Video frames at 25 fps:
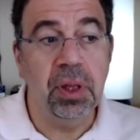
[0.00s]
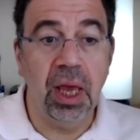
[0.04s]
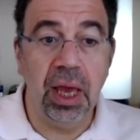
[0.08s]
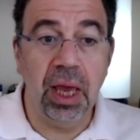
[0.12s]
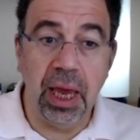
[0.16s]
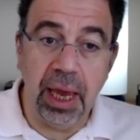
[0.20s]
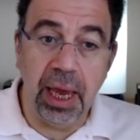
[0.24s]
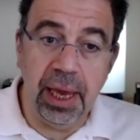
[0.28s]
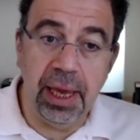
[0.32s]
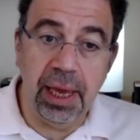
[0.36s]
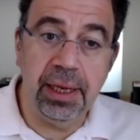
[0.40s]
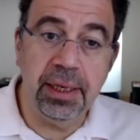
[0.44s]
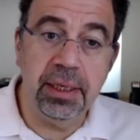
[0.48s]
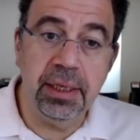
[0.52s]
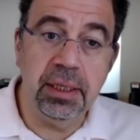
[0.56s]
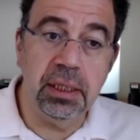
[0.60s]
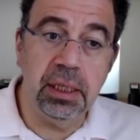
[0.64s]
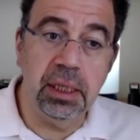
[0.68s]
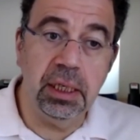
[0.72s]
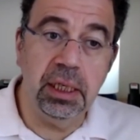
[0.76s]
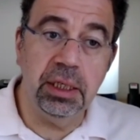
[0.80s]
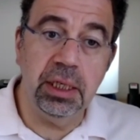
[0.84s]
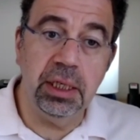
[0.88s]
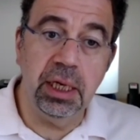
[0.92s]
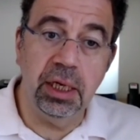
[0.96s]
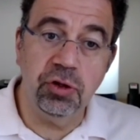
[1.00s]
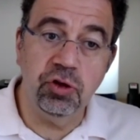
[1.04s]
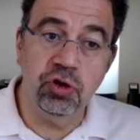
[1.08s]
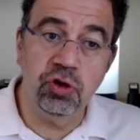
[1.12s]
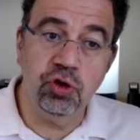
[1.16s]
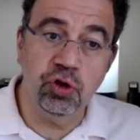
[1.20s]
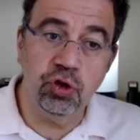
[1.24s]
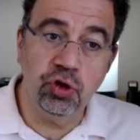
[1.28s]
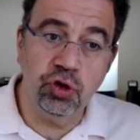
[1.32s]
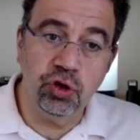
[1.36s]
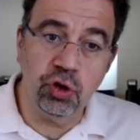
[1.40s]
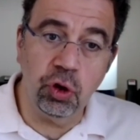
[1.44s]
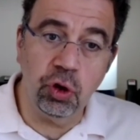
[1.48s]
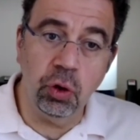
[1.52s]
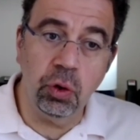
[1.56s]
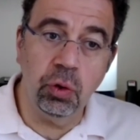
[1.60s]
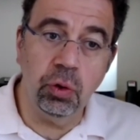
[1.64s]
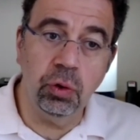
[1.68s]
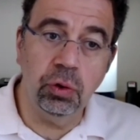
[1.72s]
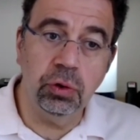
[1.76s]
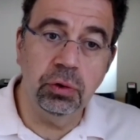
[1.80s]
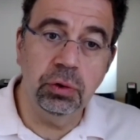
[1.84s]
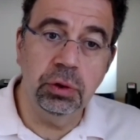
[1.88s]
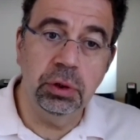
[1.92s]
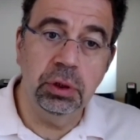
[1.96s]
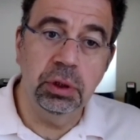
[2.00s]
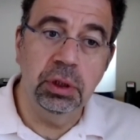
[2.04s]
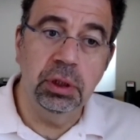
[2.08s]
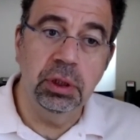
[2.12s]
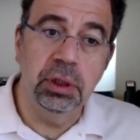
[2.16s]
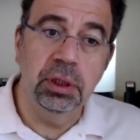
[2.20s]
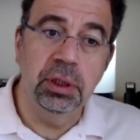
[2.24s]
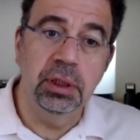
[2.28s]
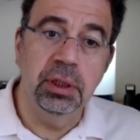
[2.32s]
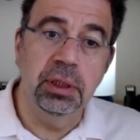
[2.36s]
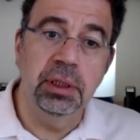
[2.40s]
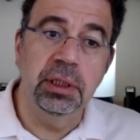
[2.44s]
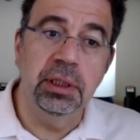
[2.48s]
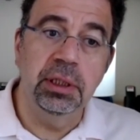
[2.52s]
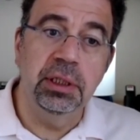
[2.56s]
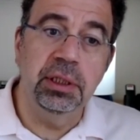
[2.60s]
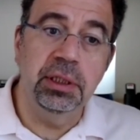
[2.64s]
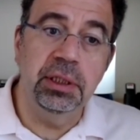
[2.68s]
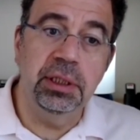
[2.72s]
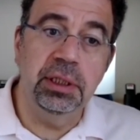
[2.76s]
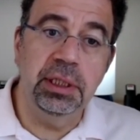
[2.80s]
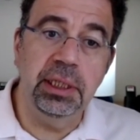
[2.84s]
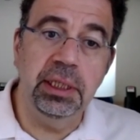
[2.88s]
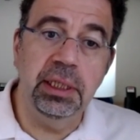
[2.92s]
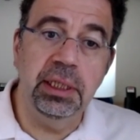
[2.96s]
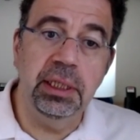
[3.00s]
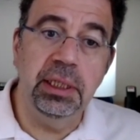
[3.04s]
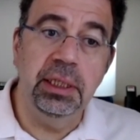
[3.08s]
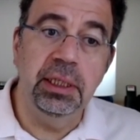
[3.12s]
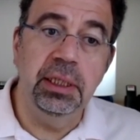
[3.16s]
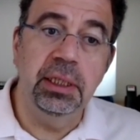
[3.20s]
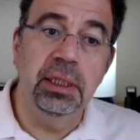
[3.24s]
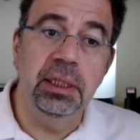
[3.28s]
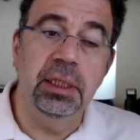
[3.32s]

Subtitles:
And it has shown the